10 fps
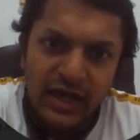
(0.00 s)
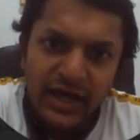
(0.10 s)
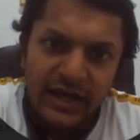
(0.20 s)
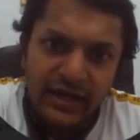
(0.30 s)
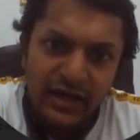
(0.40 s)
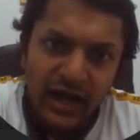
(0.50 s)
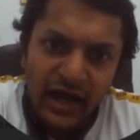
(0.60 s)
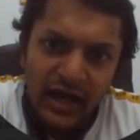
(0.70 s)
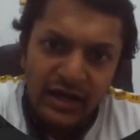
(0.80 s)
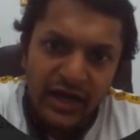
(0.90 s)
and
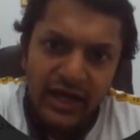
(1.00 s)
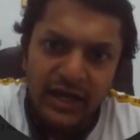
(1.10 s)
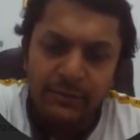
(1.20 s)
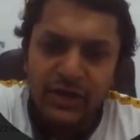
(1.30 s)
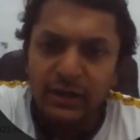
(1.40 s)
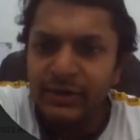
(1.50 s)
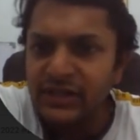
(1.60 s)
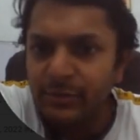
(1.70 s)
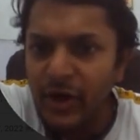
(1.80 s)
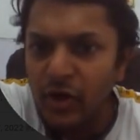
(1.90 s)
r I am clubbing
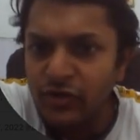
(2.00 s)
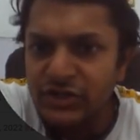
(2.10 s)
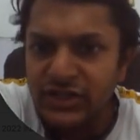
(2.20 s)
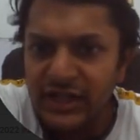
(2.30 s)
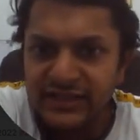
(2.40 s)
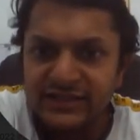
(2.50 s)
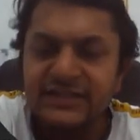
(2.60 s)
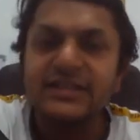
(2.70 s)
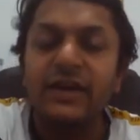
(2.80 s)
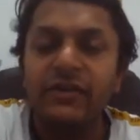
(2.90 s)
the powers like this,
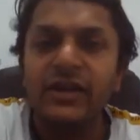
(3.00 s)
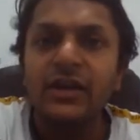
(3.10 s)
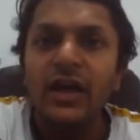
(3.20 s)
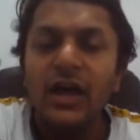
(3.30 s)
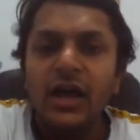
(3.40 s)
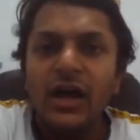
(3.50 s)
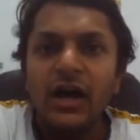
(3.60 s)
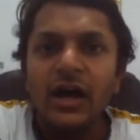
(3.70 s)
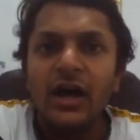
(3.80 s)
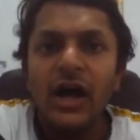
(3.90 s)
is having
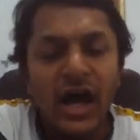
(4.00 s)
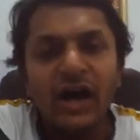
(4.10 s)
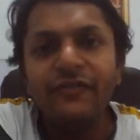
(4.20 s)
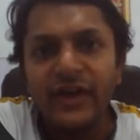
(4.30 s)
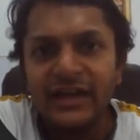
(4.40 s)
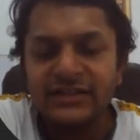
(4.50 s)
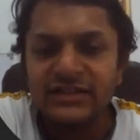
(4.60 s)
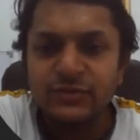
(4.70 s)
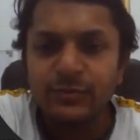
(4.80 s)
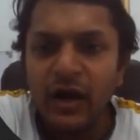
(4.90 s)
half as
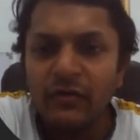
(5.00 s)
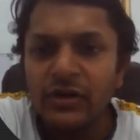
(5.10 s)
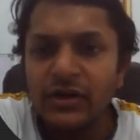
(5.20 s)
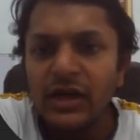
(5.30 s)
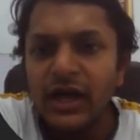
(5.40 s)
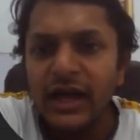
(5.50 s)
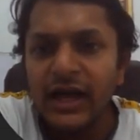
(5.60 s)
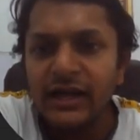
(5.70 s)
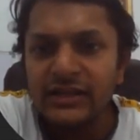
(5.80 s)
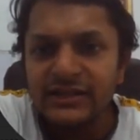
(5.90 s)
its power,
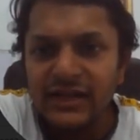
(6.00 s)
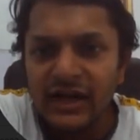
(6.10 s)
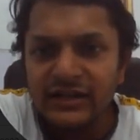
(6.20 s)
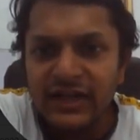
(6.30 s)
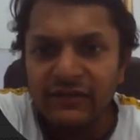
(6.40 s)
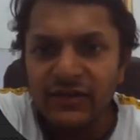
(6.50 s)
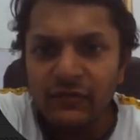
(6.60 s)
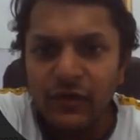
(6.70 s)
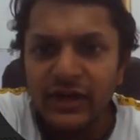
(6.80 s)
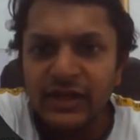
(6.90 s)
and this r is
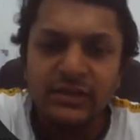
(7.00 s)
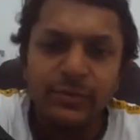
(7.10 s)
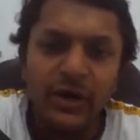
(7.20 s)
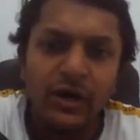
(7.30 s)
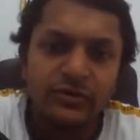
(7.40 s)
having one as the power.